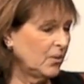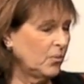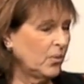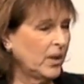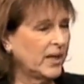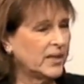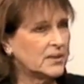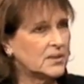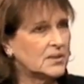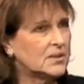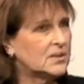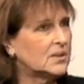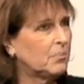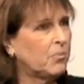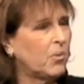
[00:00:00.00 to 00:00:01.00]
West
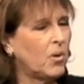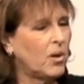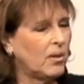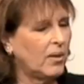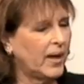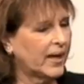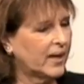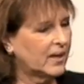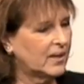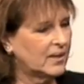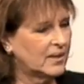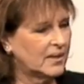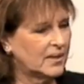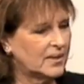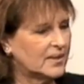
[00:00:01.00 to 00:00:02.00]
to Paul
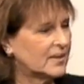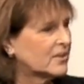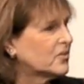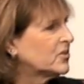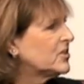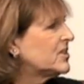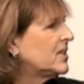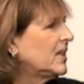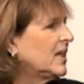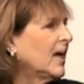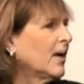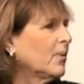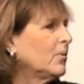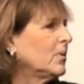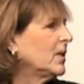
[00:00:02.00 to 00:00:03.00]
Anka to
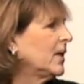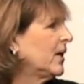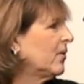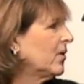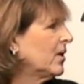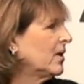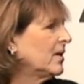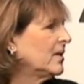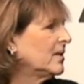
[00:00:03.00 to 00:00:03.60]
Christina Aguilera